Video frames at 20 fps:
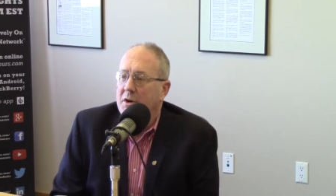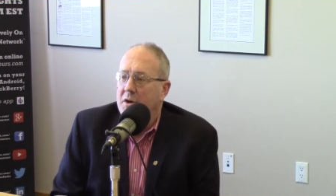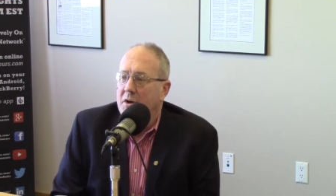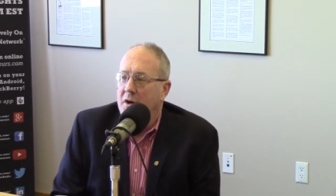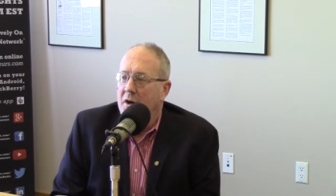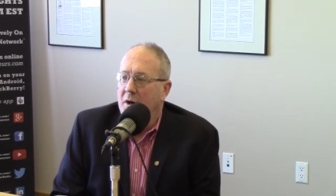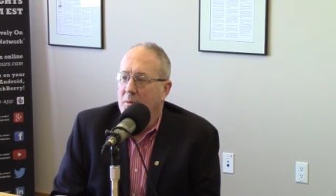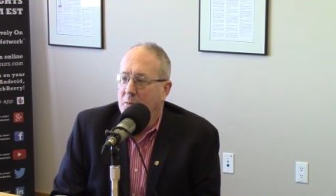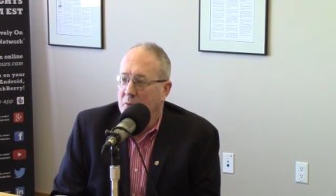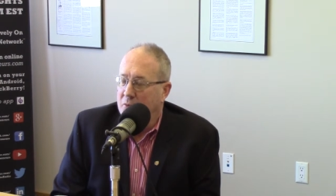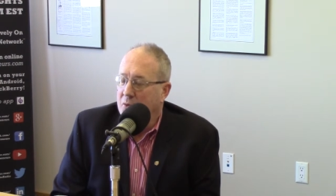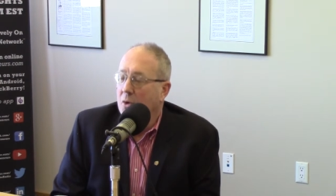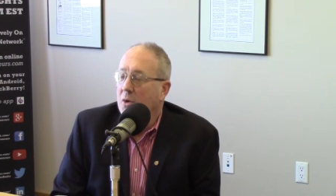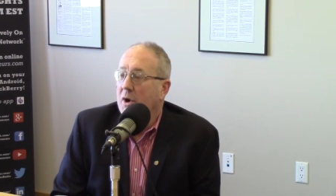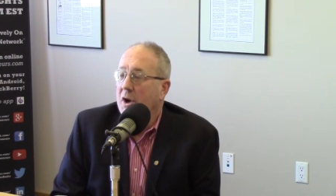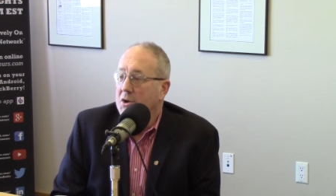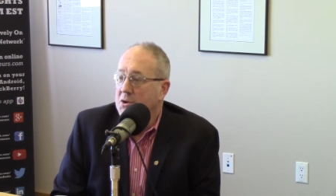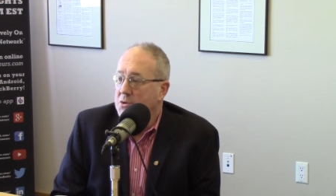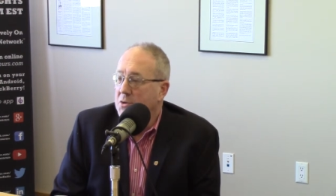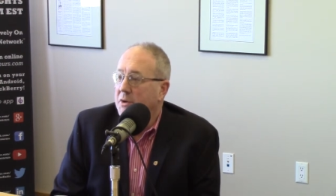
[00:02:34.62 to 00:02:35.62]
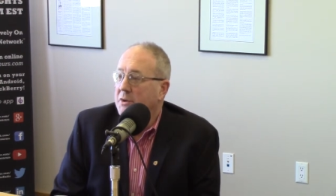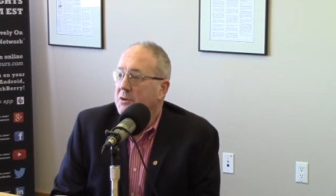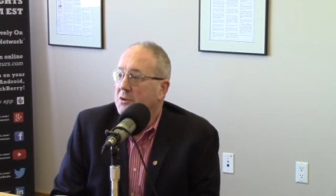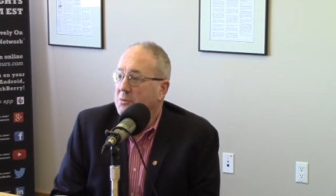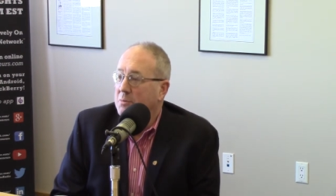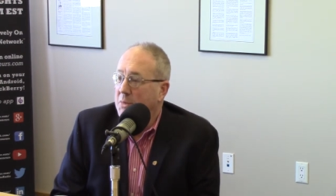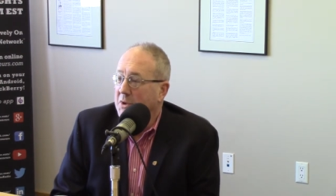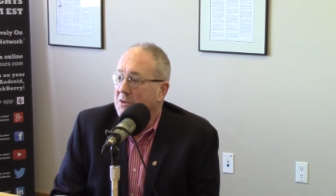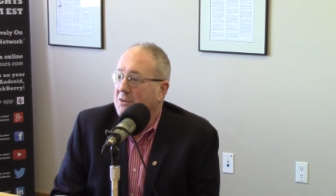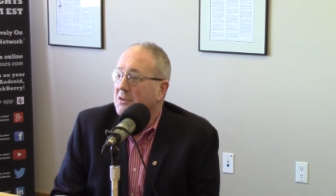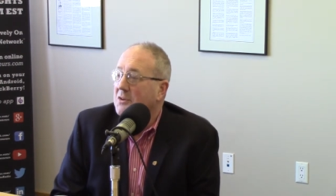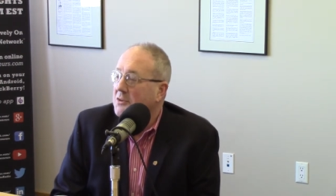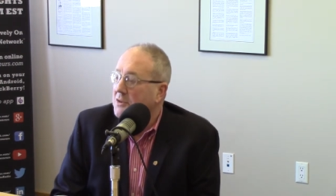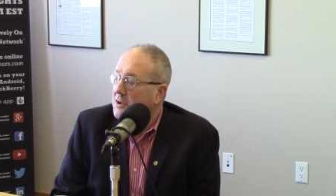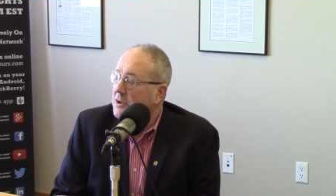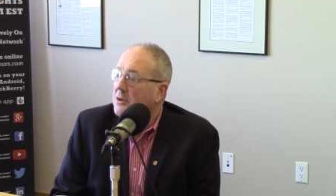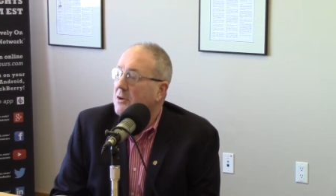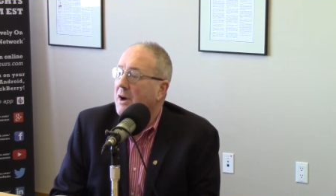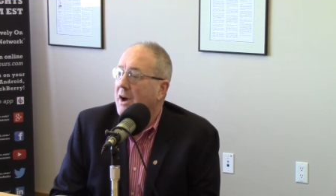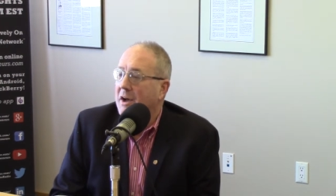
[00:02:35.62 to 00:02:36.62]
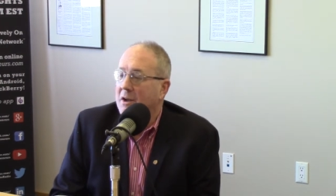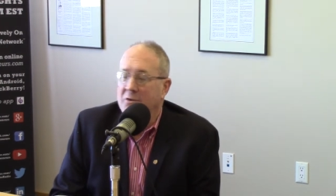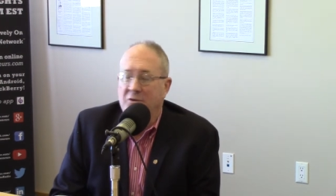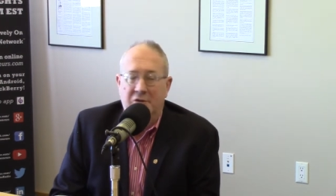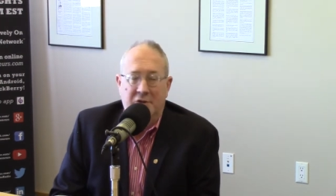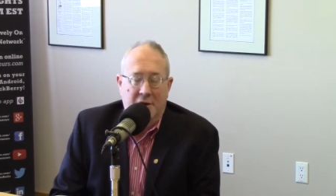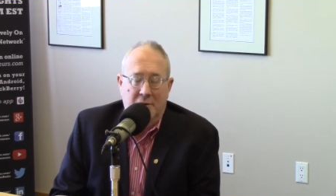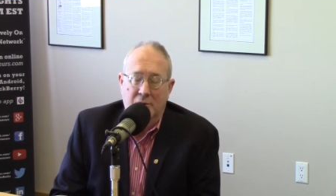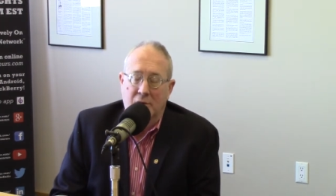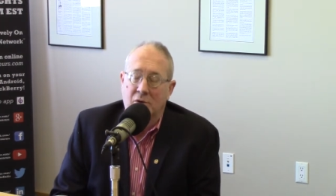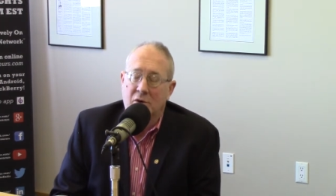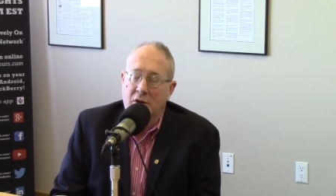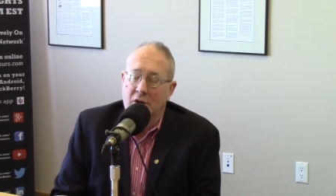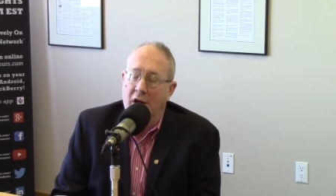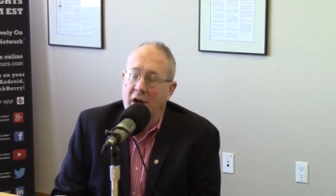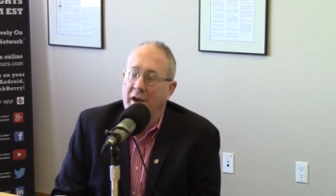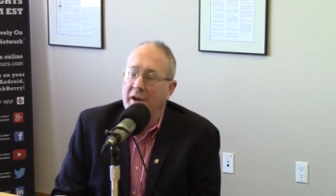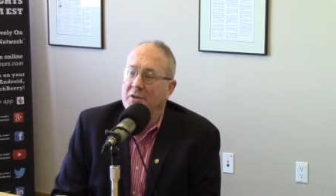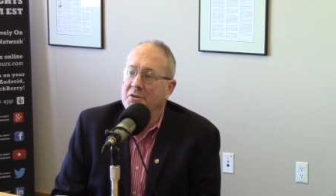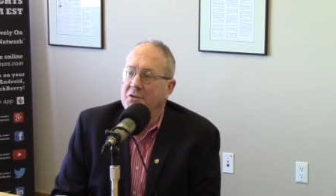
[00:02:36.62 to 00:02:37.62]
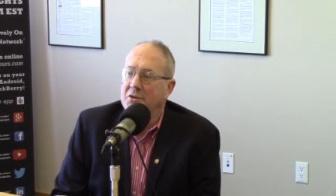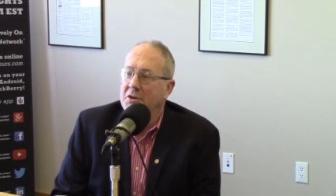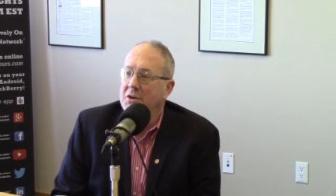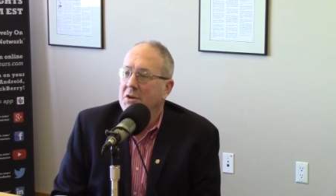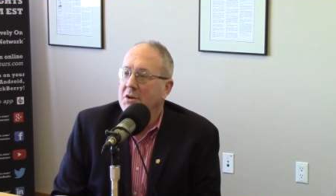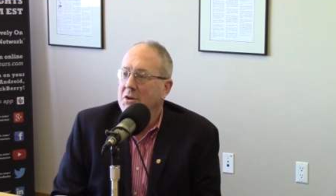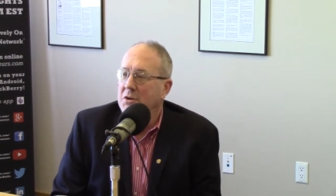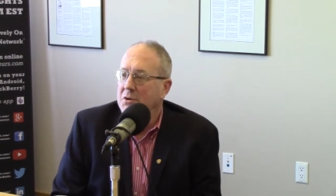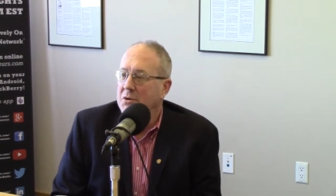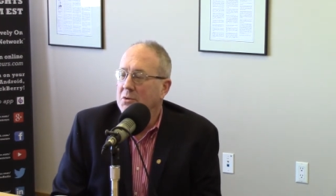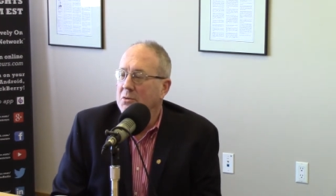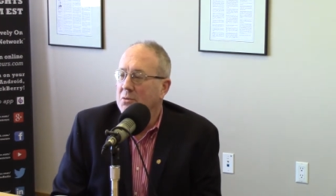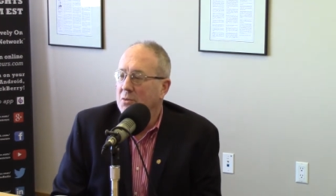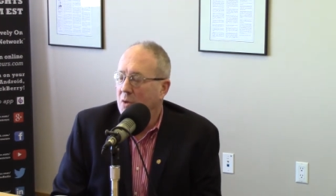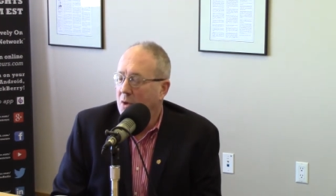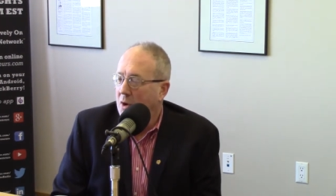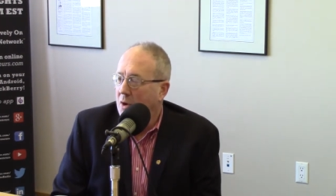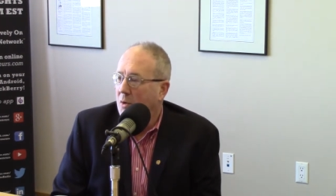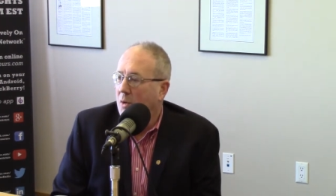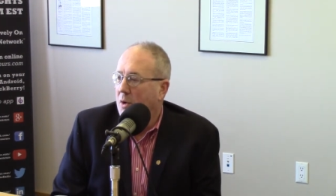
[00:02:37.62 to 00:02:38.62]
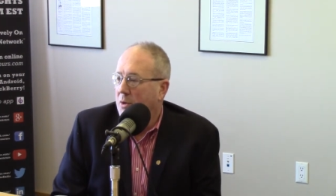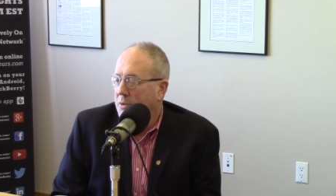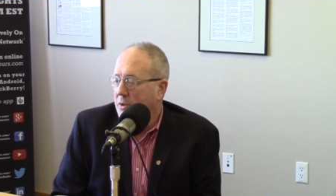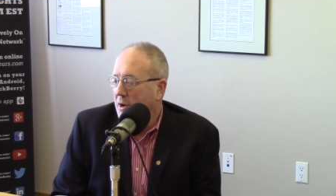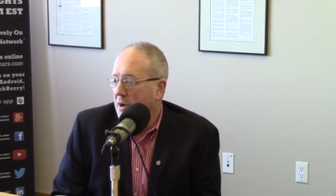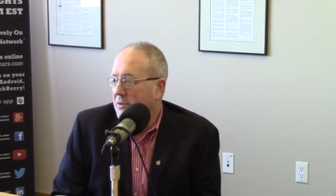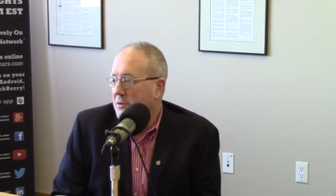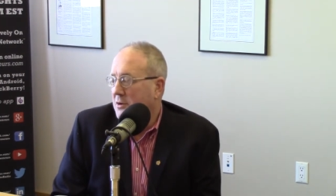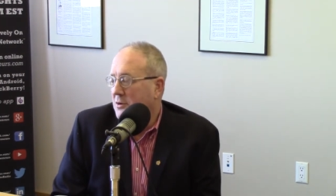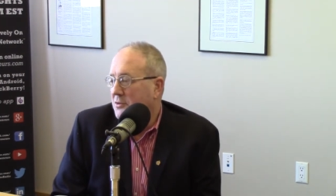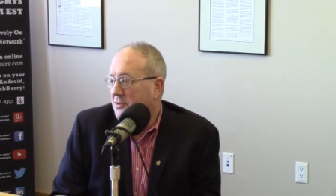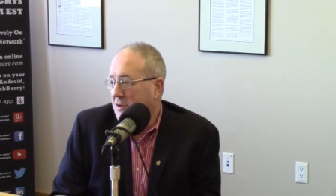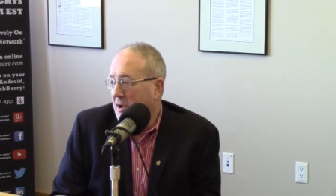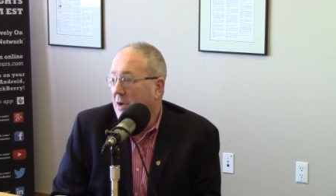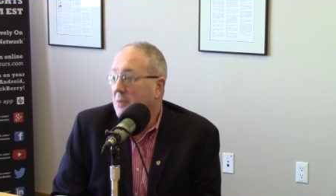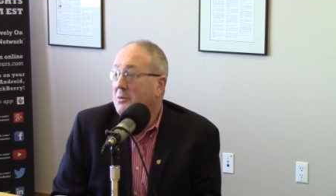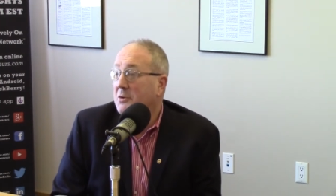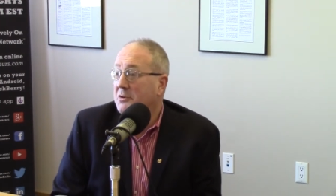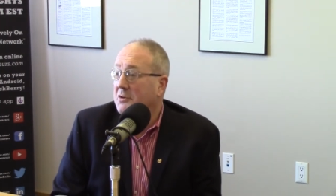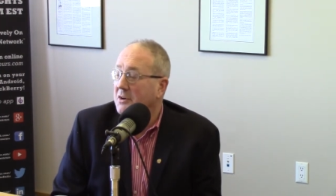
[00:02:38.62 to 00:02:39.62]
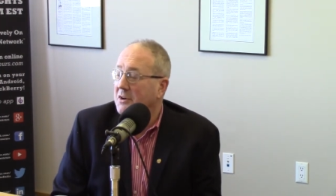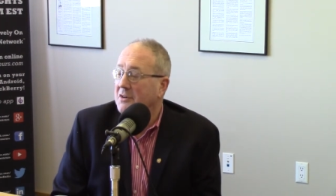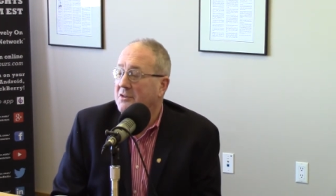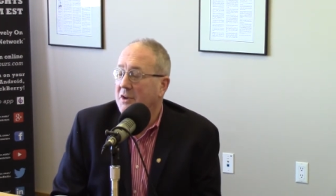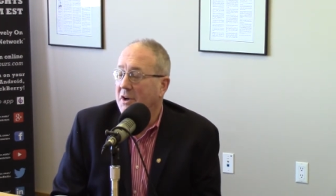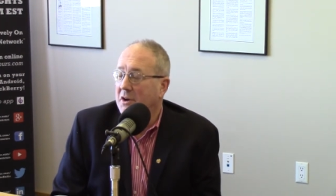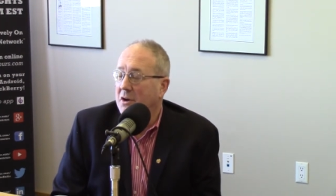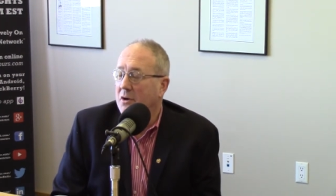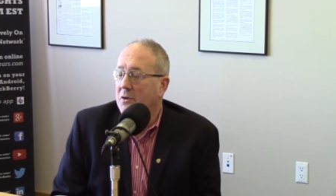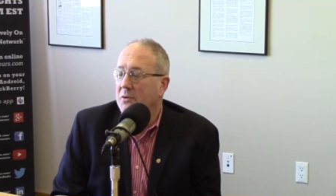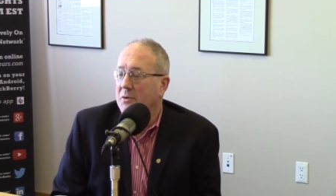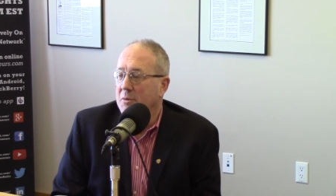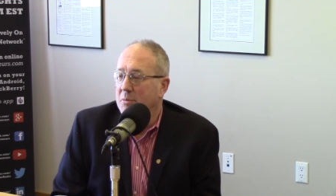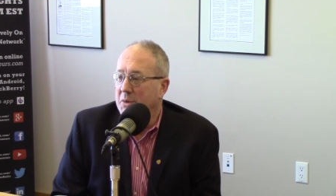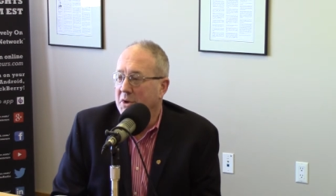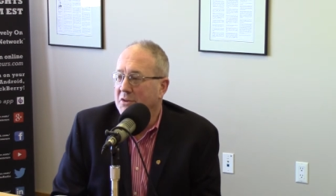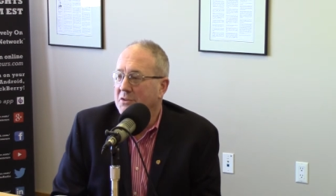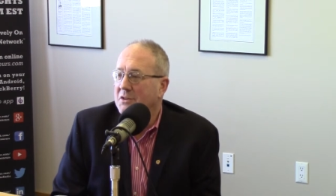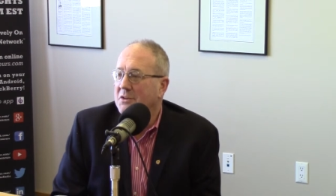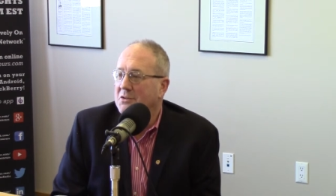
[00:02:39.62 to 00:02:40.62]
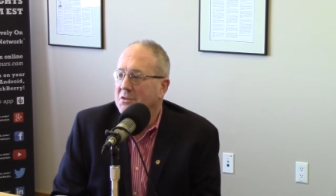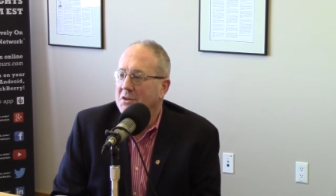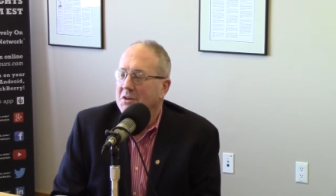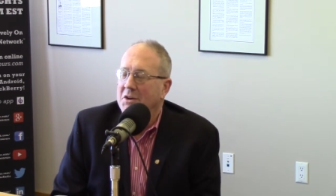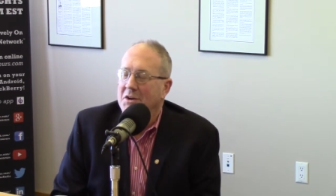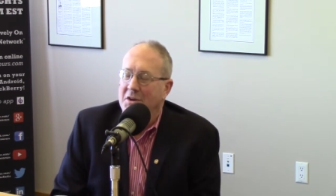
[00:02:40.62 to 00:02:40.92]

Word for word: uh, before I joined this business here, had several clients who thought their son was going to take over the business.